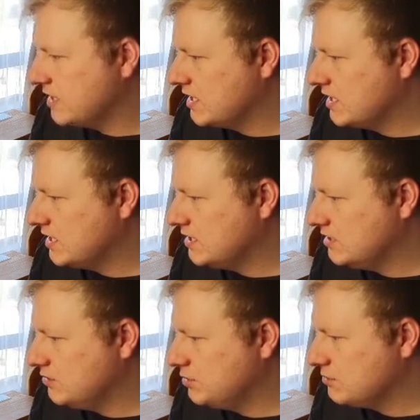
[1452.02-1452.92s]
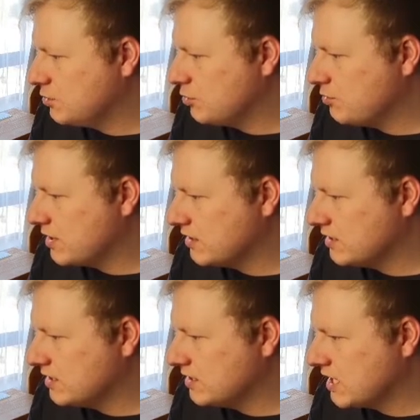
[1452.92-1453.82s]
A little bit more brown
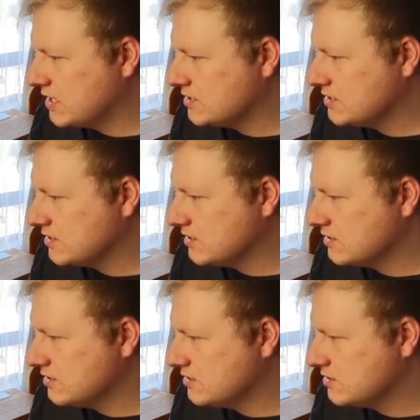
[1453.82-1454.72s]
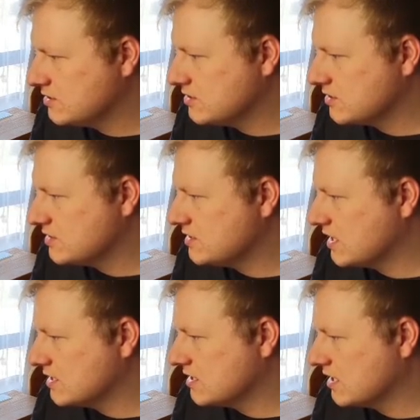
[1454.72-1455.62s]
than the icing, just so it
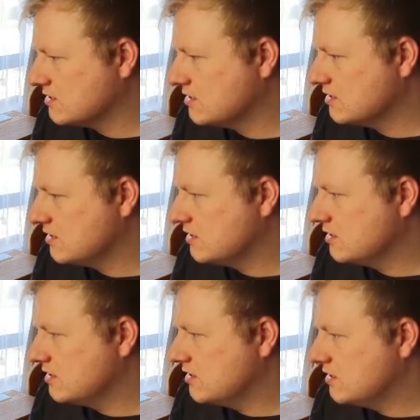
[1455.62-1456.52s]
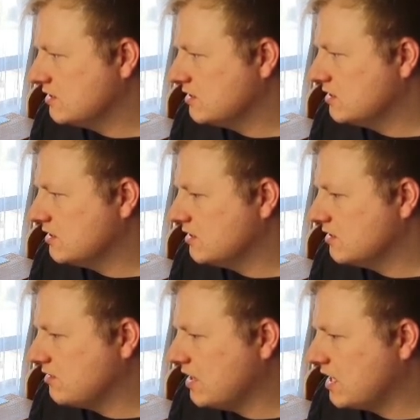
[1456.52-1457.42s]
stands out.
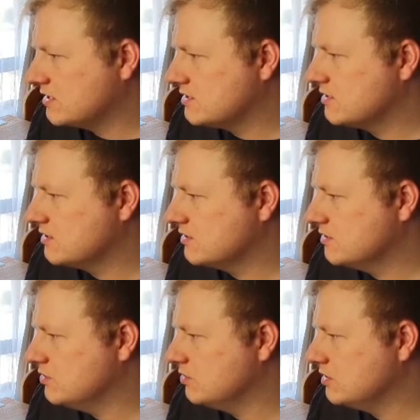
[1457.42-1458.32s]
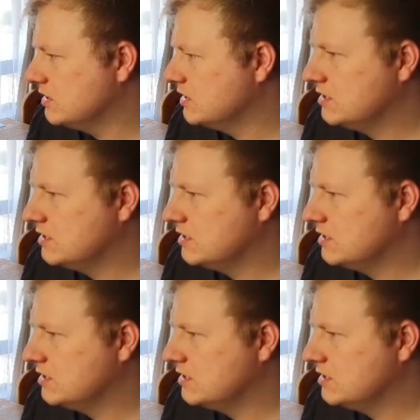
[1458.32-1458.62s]
Alright, cool.